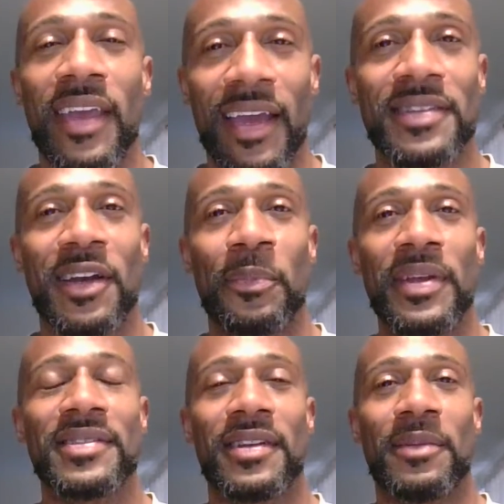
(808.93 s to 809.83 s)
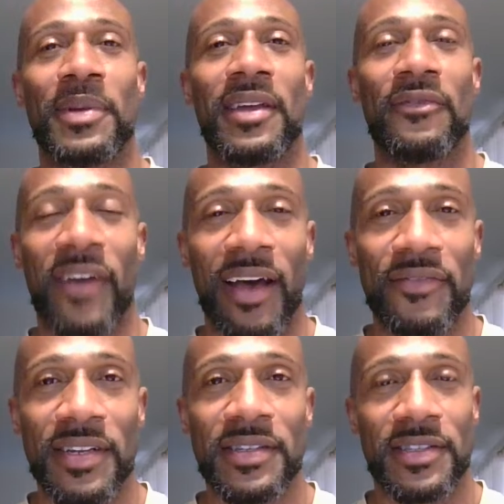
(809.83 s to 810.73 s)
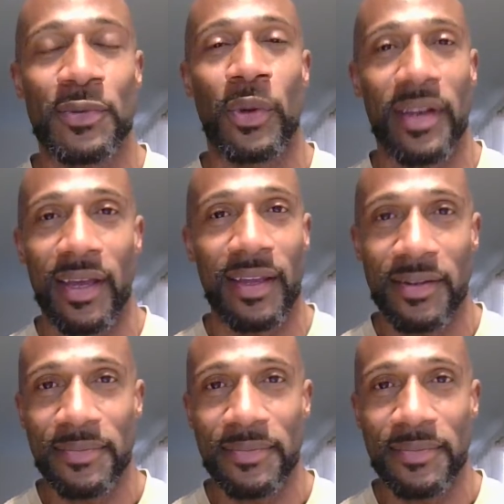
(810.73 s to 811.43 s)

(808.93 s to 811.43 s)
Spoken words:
XRP is going to be at 5 digits one day.